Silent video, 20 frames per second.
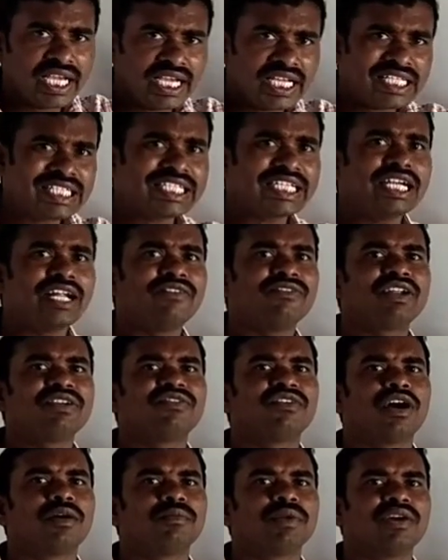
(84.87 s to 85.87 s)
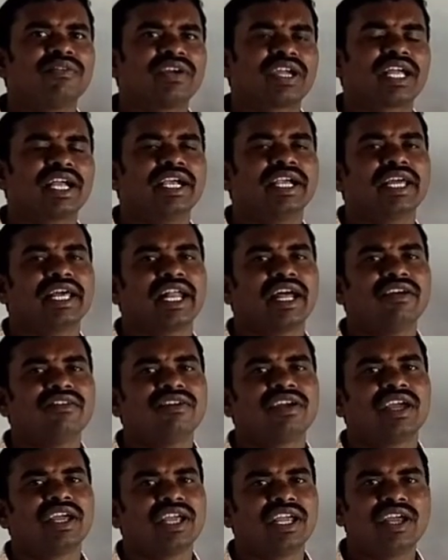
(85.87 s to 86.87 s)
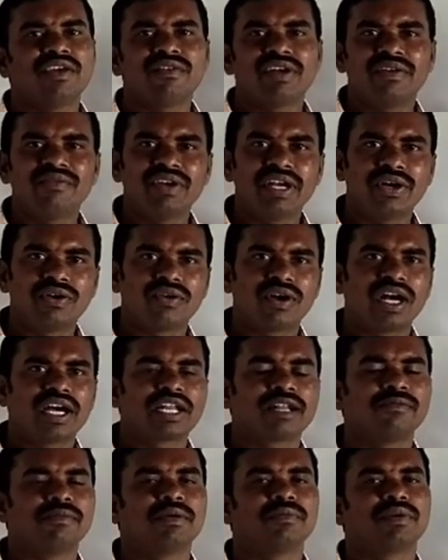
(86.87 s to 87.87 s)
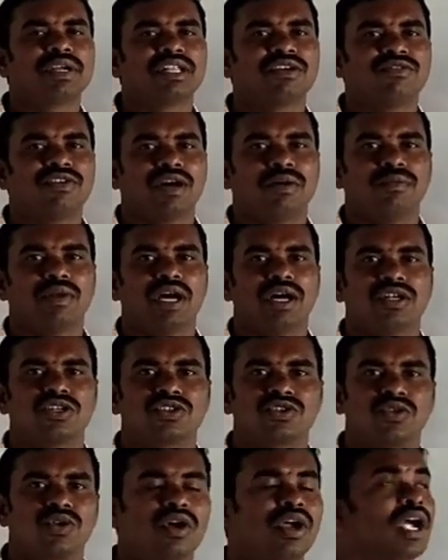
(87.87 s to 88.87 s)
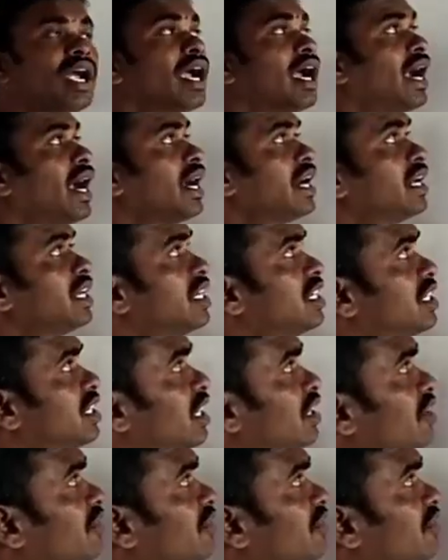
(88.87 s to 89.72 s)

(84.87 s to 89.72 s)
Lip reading: each and every formula we can derive, even we do not remember the formula also. And the